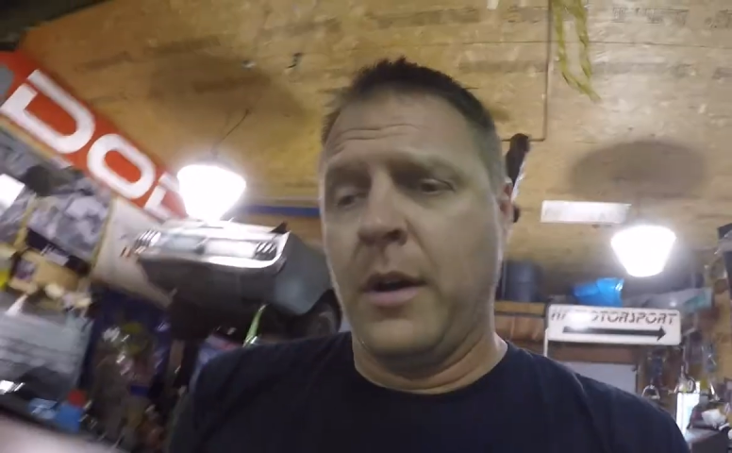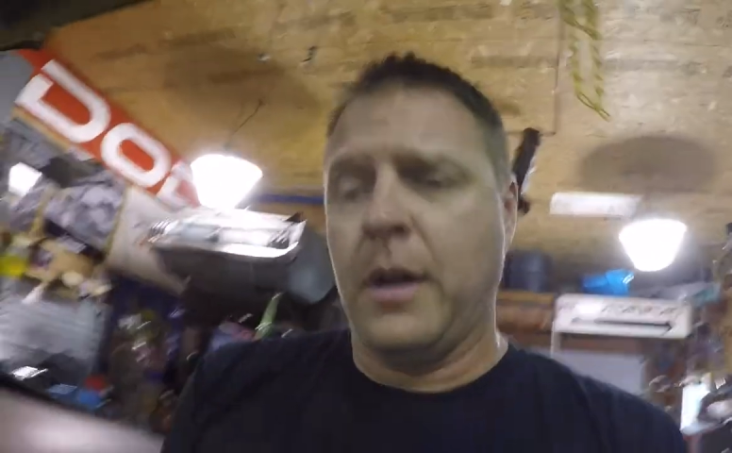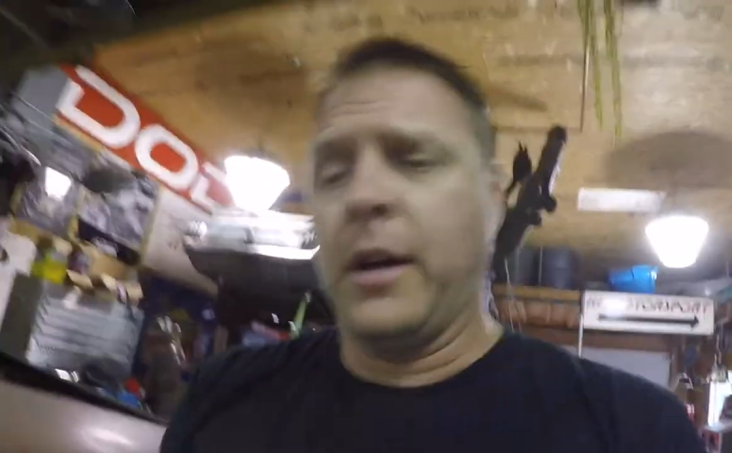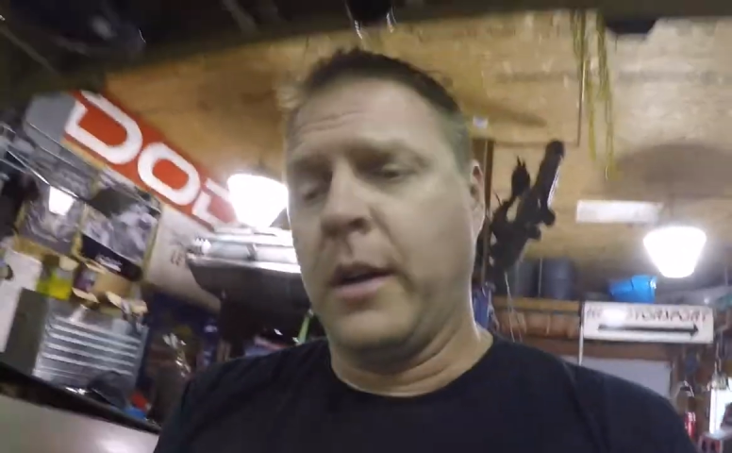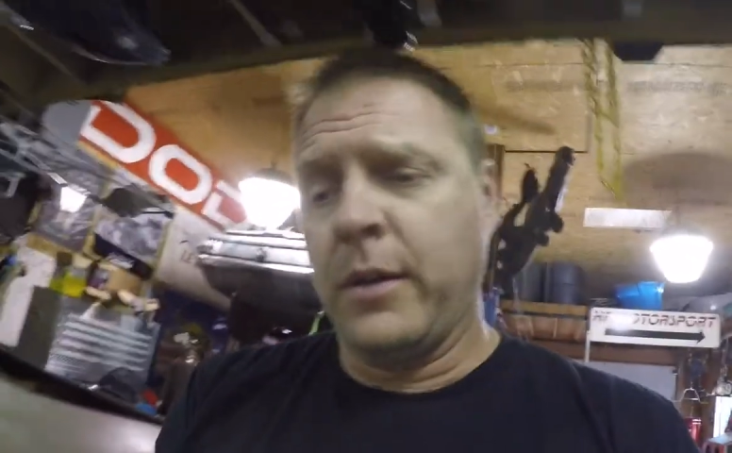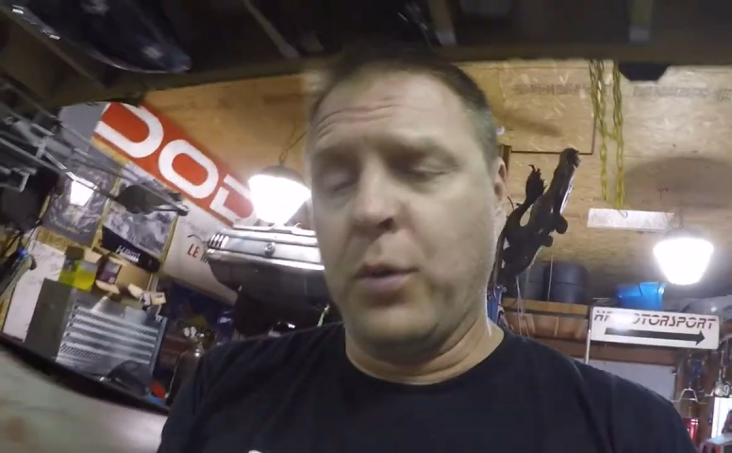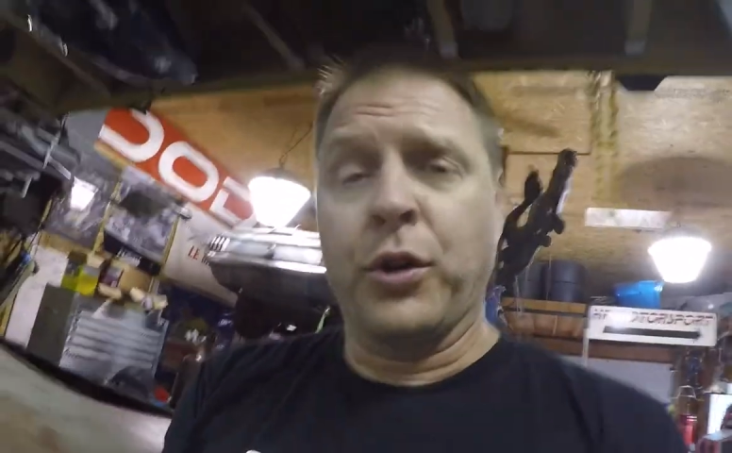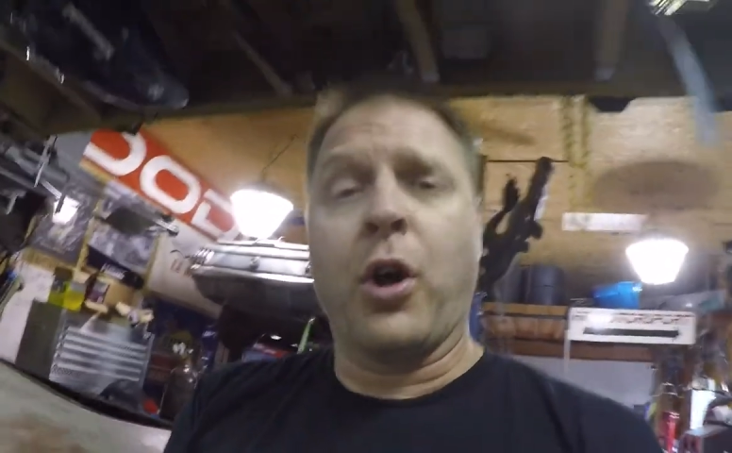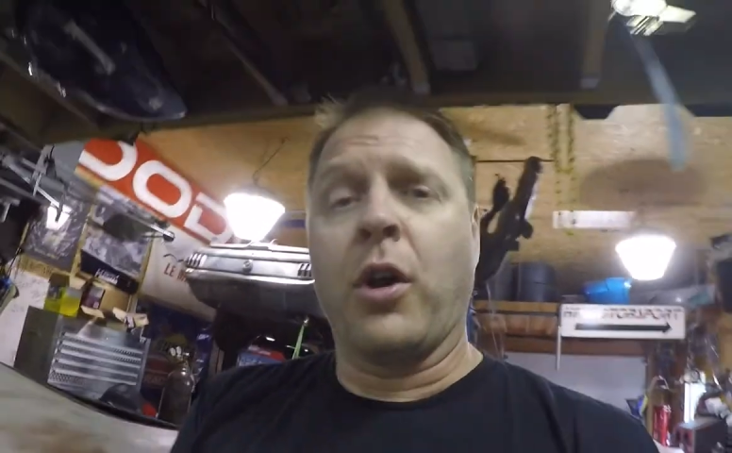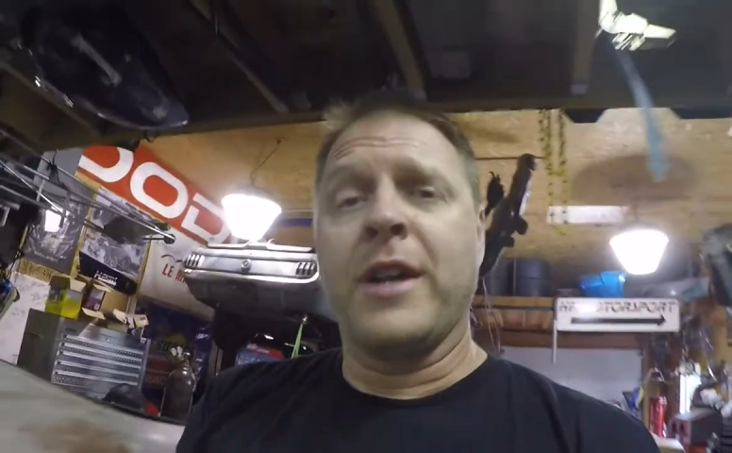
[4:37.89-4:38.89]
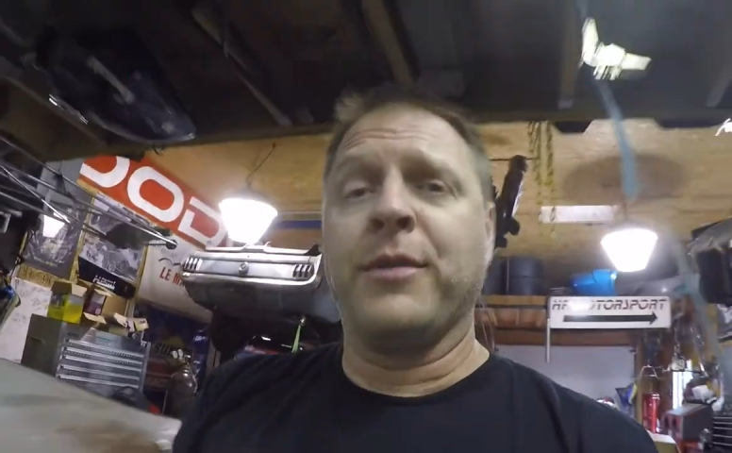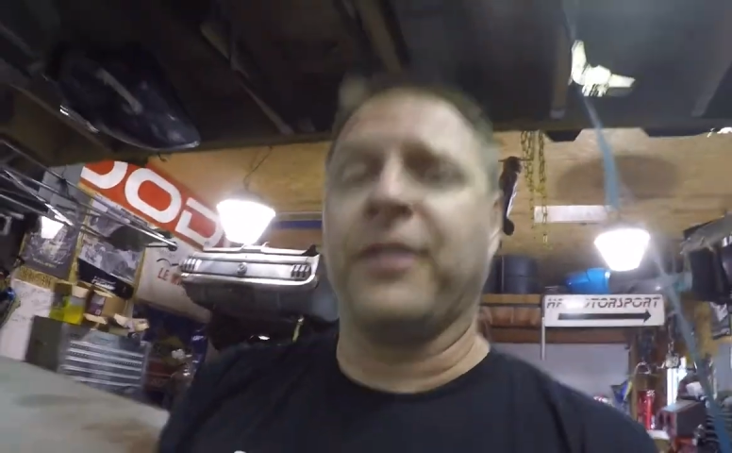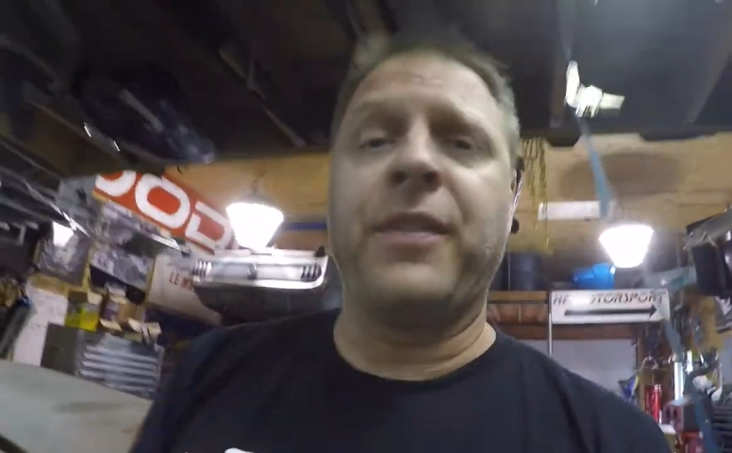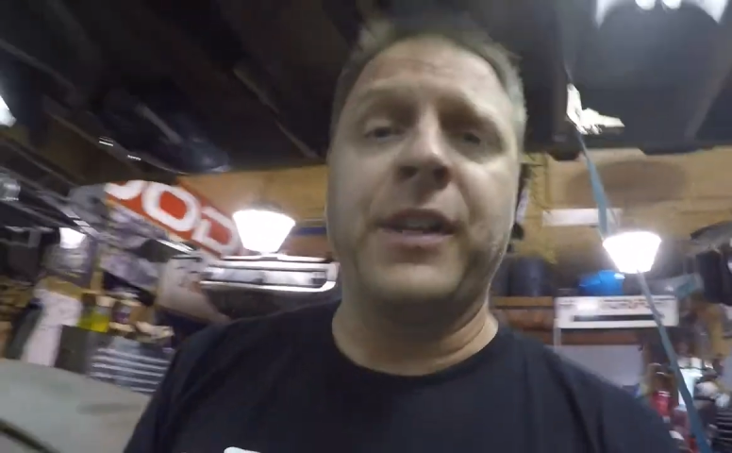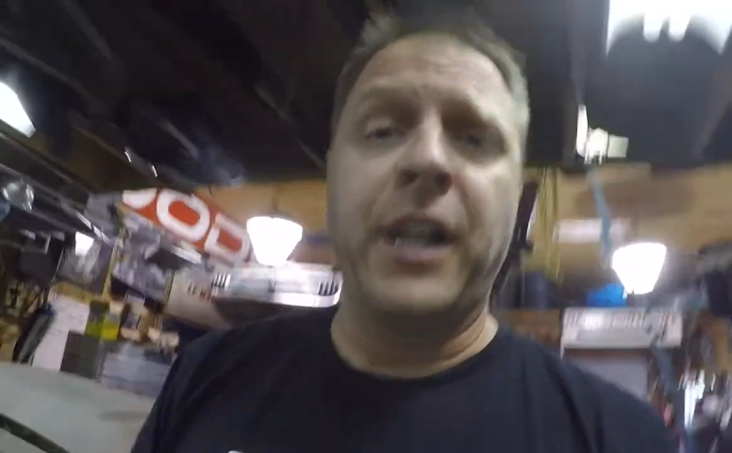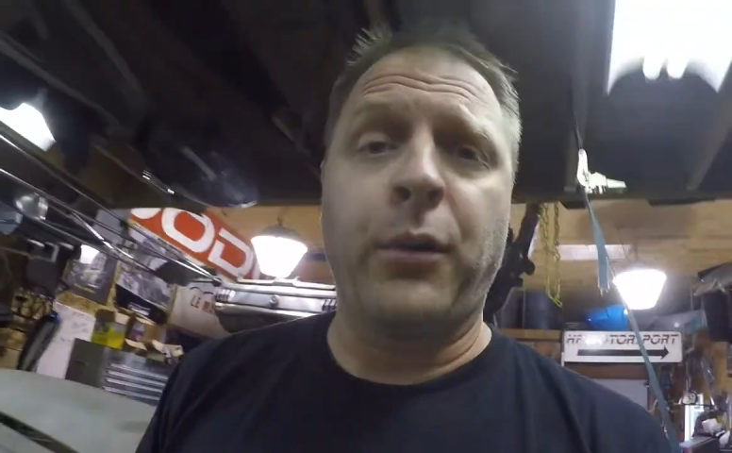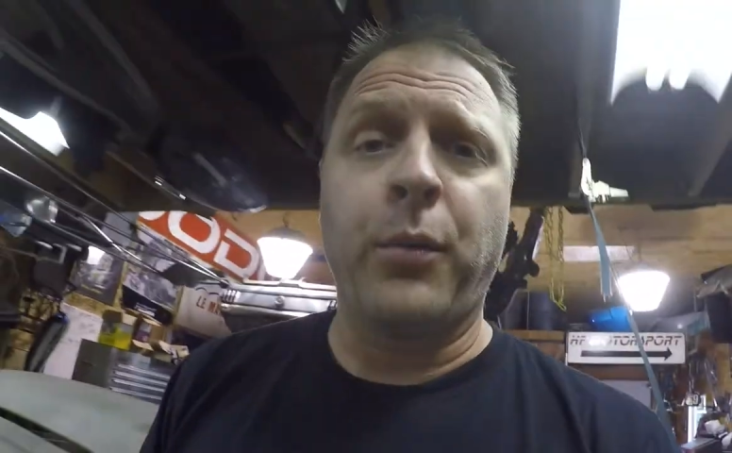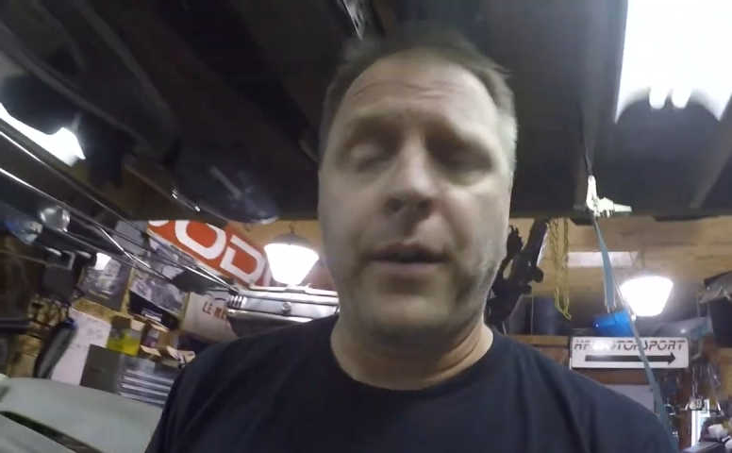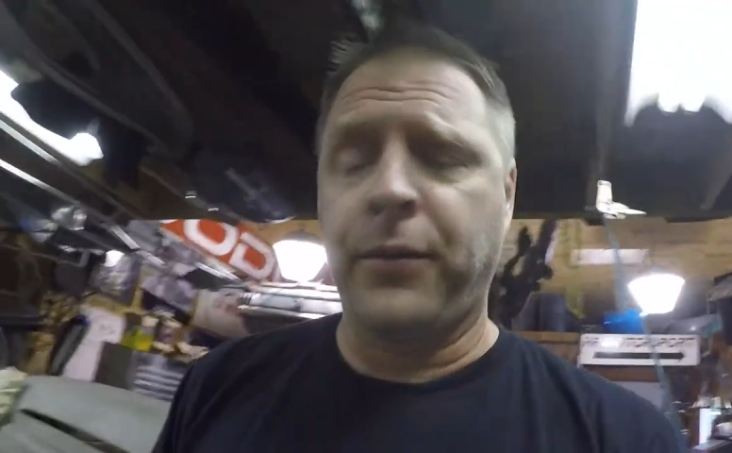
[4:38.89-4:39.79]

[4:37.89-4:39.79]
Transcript: uh, old car he was affiliated with.